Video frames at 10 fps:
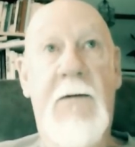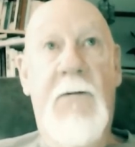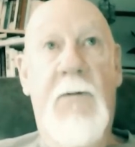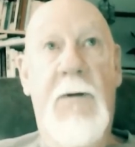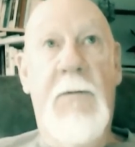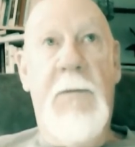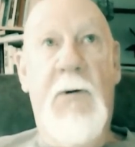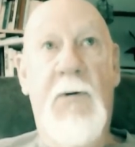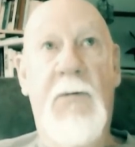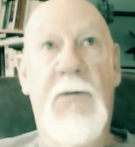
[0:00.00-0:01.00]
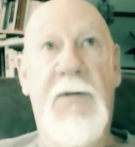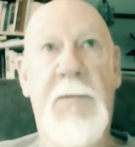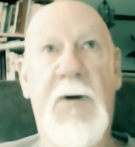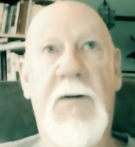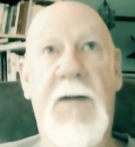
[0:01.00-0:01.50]
we were born with the
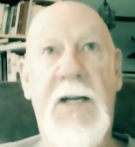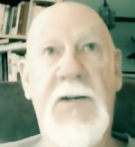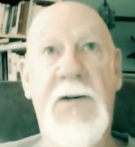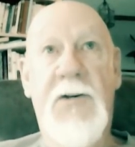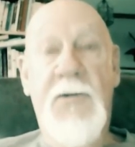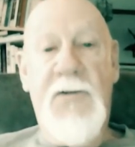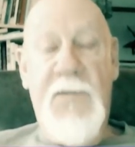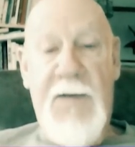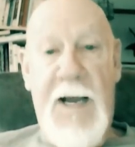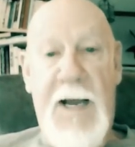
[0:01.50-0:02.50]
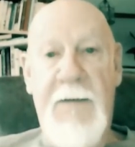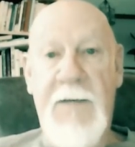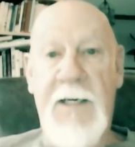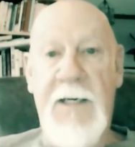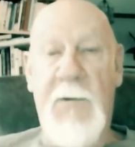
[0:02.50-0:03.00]
motivation to survive,
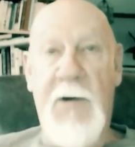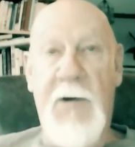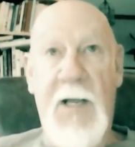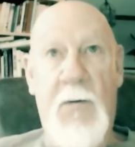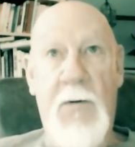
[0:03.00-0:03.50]
and then the Marine Corps